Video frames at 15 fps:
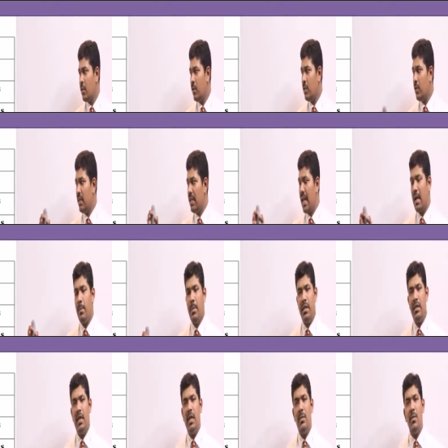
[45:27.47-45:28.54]
So that
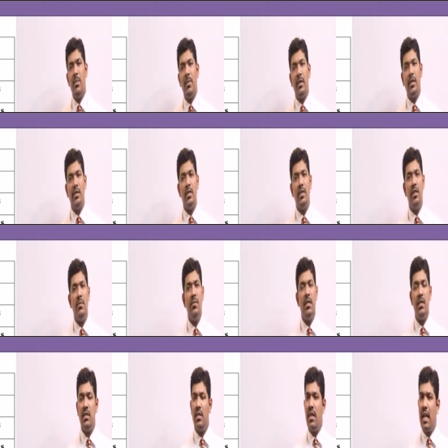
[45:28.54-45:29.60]
being the hemopoietic
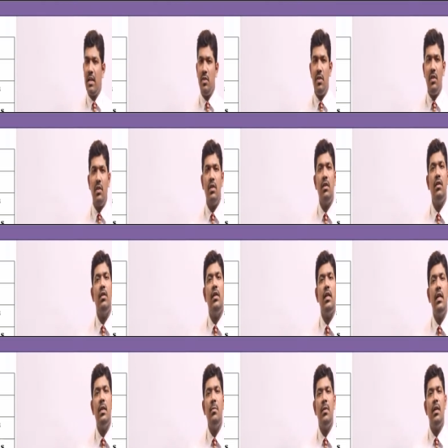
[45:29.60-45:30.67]
system, there is gradual
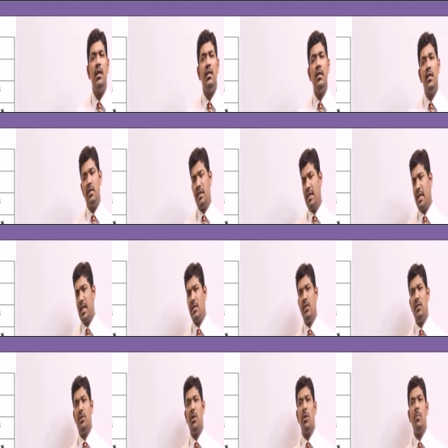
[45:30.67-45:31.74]
anemia, there is
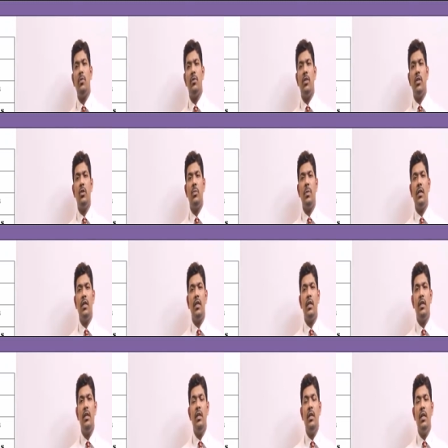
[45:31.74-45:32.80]
gradual
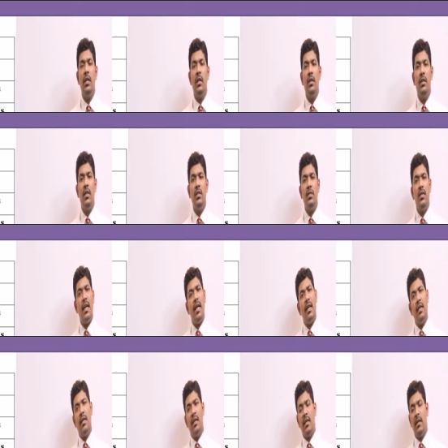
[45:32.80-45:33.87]
thrombocytopenia, there is
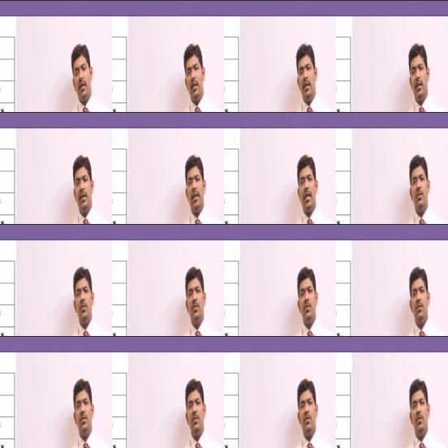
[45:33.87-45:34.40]
gradual